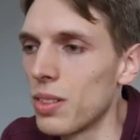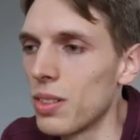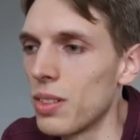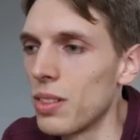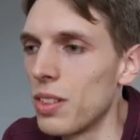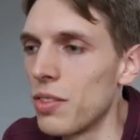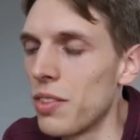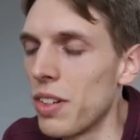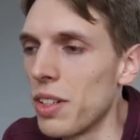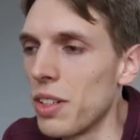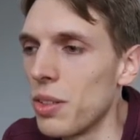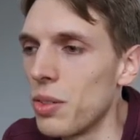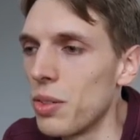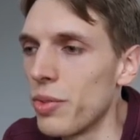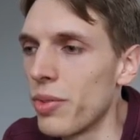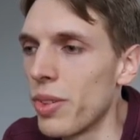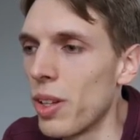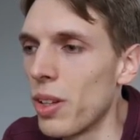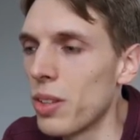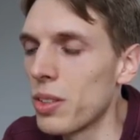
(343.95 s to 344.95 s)
defined to
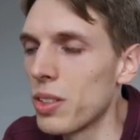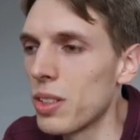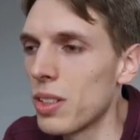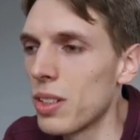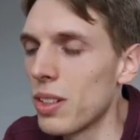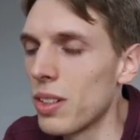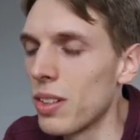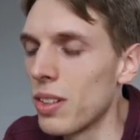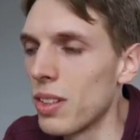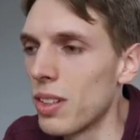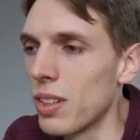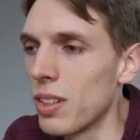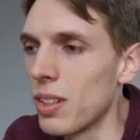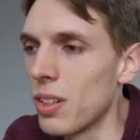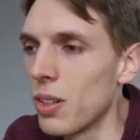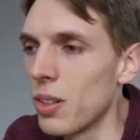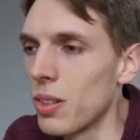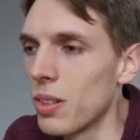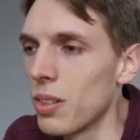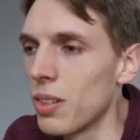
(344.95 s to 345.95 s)
false, and
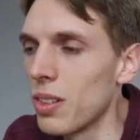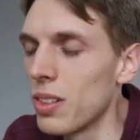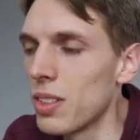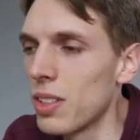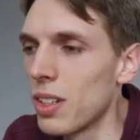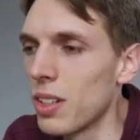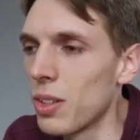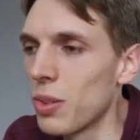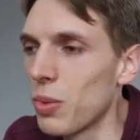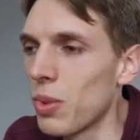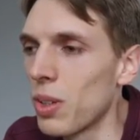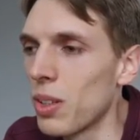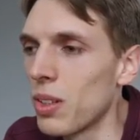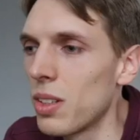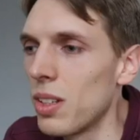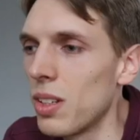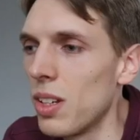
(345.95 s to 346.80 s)
the second one,